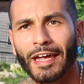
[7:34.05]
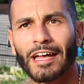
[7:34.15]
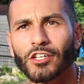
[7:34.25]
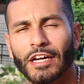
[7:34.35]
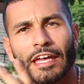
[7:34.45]

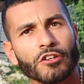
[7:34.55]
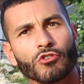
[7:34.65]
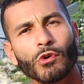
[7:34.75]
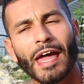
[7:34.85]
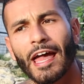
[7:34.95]
Kenya, can
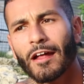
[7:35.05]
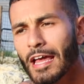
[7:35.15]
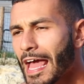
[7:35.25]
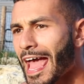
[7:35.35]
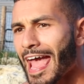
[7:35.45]
you get
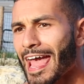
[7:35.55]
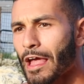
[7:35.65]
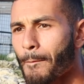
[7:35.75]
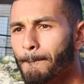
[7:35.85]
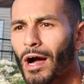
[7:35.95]

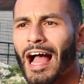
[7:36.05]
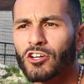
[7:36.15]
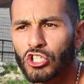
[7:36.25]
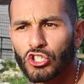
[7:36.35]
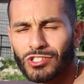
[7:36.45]
a,
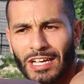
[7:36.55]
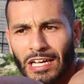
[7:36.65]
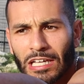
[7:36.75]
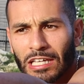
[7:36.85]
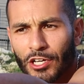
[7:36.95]
actually there's a
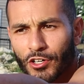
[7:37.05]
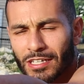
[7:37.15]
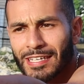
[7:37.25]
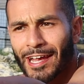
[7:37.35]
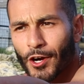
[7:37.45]
clear
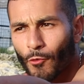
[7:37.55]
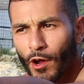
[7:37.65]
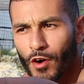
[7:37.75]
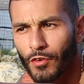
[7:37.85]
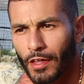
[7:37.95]
container
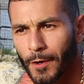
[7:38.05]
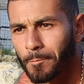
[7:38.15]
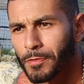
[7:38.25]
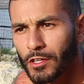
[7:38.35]
right over there.